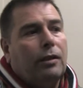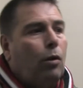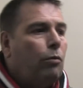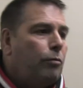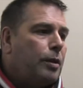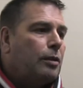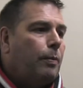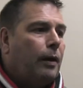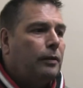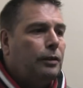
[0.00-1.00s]
We've missed a
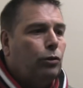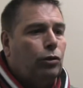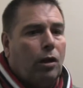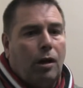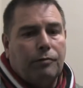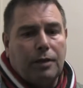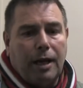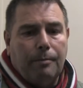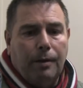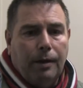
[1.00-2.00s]
penalty just on half
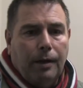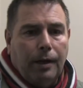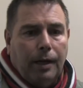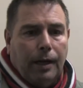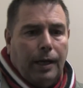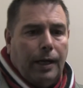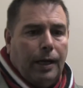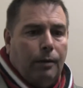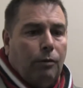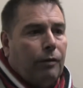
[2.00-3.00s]
time.
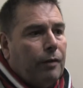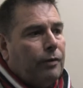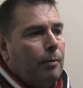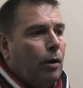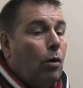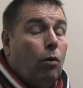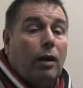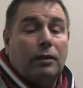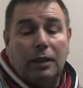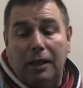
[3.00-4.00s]
We've given them a goal, and I'll take